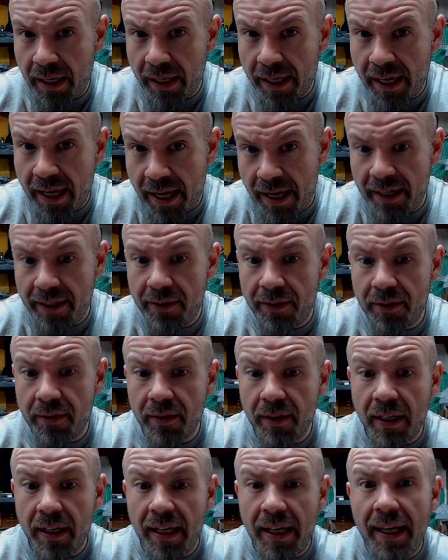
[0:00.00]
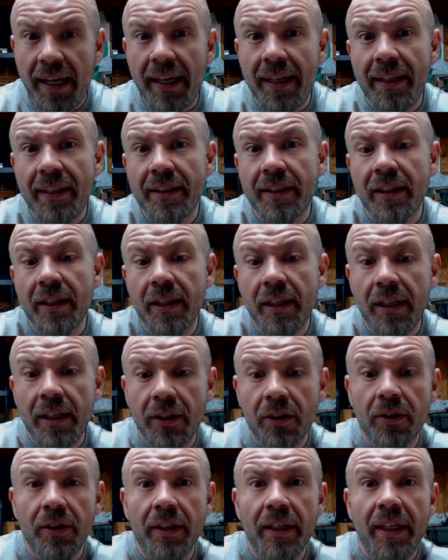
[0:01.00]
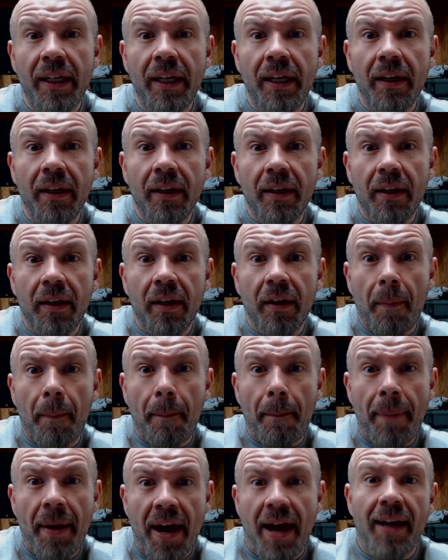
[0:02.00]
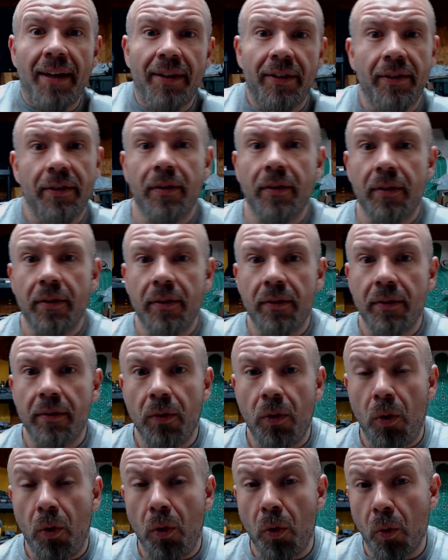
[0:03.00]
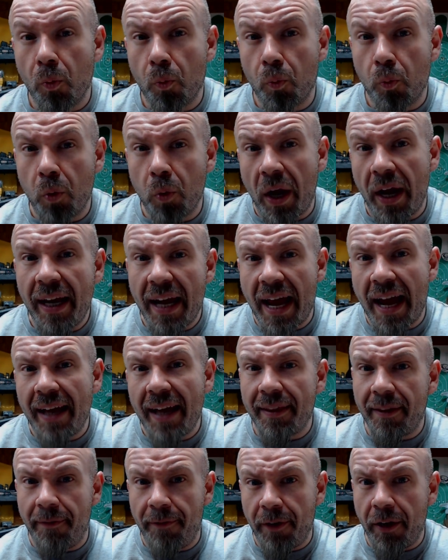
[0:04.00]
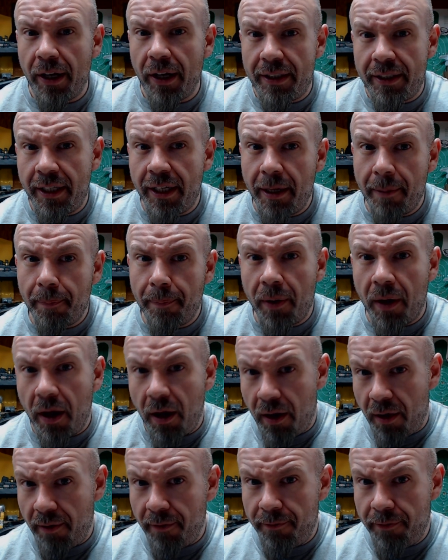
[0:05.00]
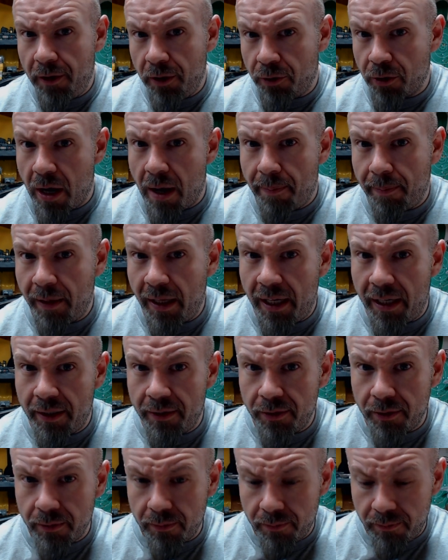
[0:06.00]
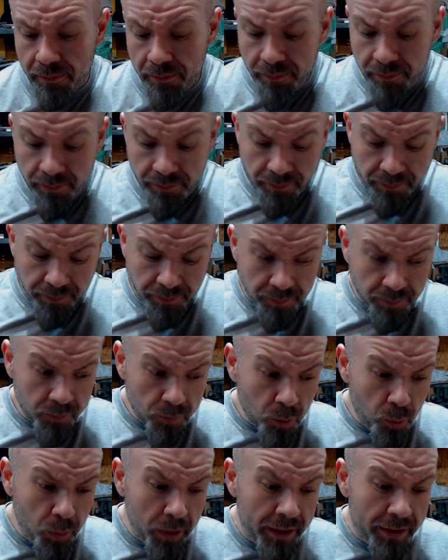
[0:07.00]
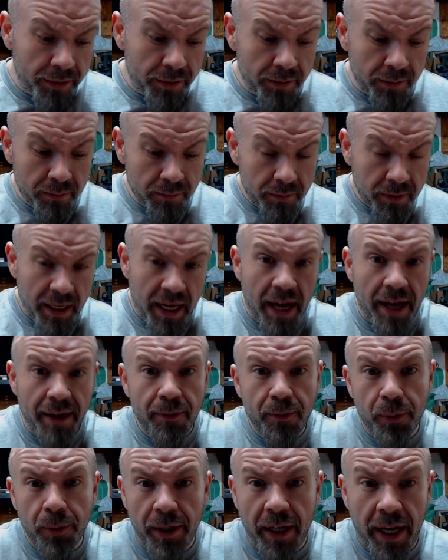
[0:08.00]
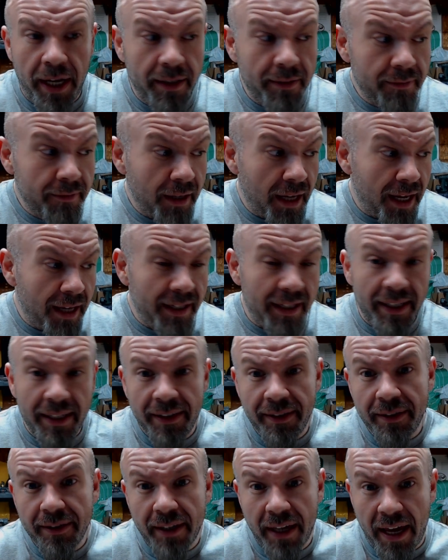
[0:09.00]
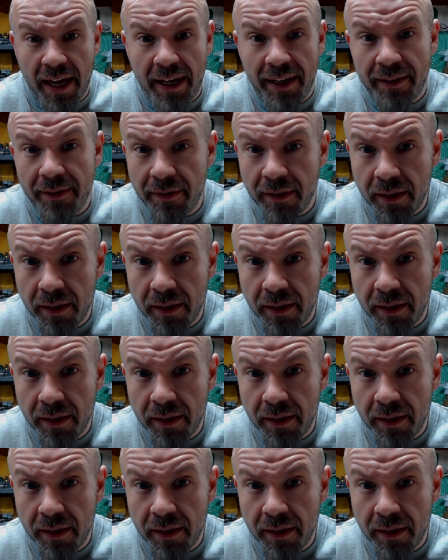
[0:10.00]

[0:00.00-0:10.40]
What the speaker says: case, it is literally past or right at the very tip of the drop ledge, which can create and is a